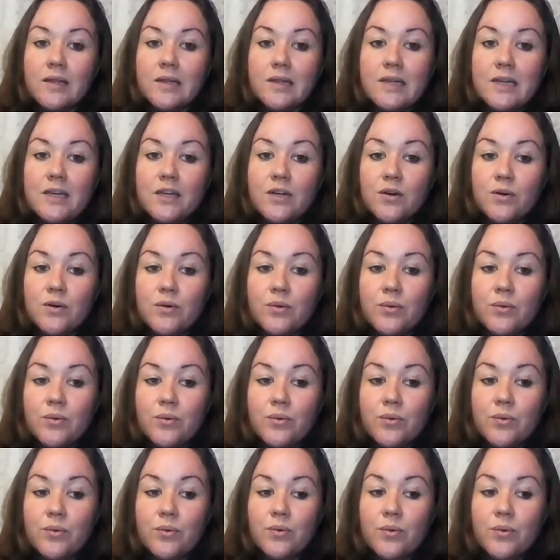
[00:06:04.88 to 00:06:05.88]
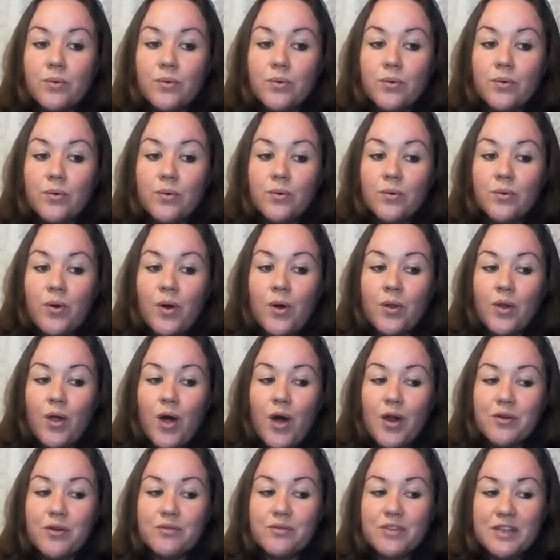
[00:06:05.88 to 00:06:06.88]
Leo, a
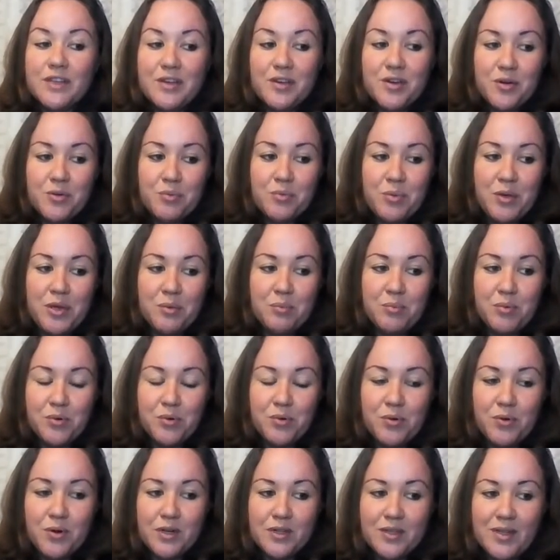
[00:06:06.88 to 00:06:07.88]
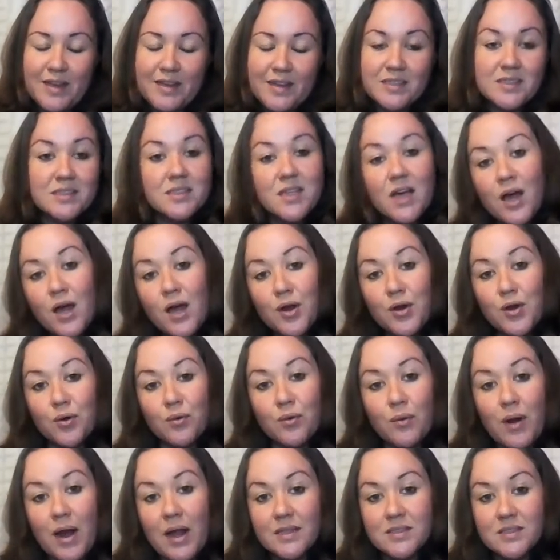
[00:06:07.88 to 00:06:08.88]
lot of Leo people who are like sun
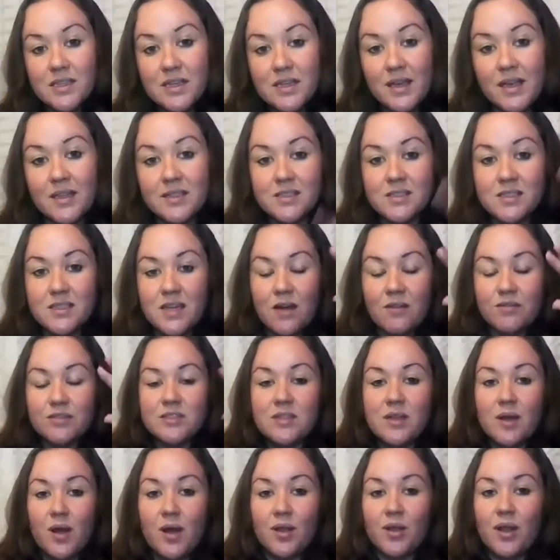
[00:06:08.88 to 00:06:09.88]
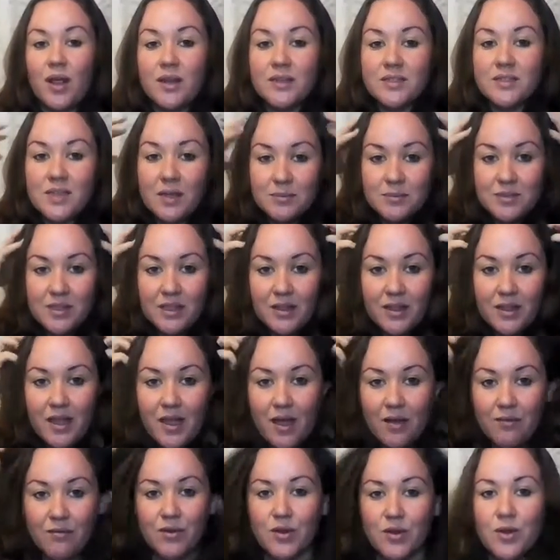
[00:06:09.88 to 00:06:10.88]
or rising and stuff, so a lot of times like they
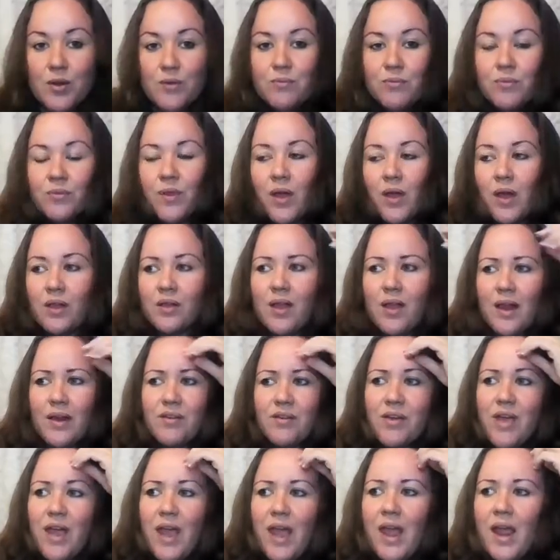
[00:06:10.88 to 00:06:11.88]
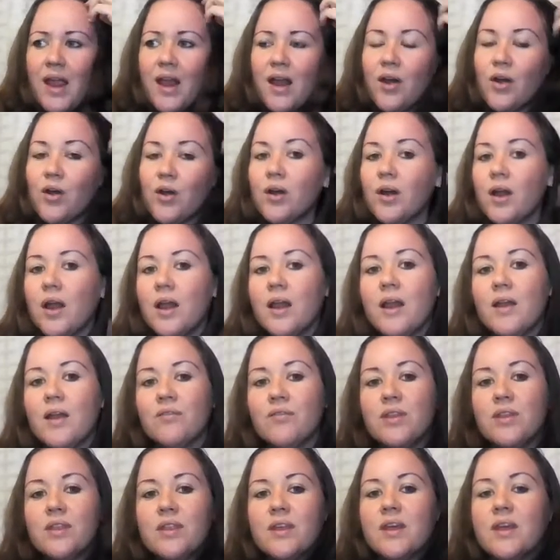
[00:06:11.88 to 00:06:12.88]
have a lot of hair and
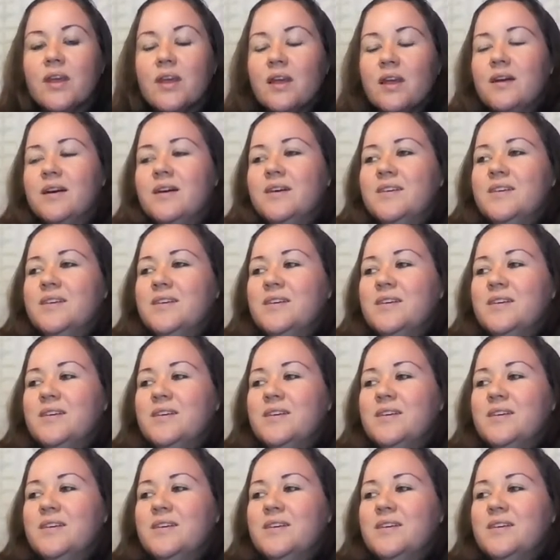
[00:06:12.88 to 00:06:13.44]
everything,